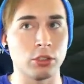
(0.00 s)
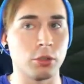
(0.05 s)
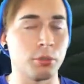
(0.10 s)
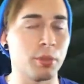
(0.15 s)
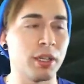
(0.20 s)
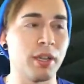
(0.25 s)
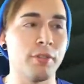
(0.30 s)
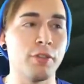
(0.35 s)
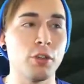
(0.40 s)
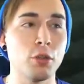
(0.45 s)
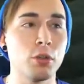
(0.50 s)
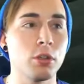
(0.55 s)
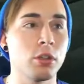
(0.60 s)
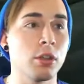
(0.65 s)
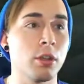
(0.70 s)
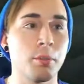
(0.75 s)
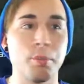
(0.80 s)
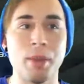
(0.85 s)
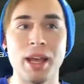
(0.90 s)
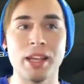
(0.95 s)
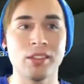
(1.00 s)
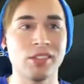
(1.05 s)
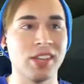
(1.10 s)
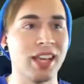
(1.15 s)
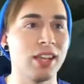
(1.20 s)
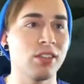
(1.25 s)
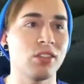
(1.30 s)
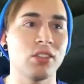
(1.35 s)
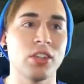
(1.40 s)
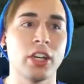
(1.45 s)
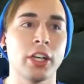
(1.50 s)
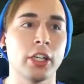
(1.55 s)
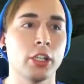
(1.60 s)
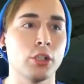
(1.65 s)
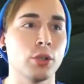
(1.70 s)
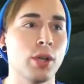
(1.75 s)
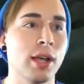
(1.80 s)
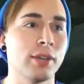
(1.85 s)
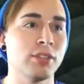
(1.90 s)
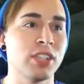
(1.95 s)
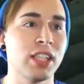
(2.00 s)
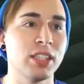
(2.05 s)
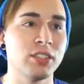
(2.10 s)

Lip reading: But if the best case scenario, you have 10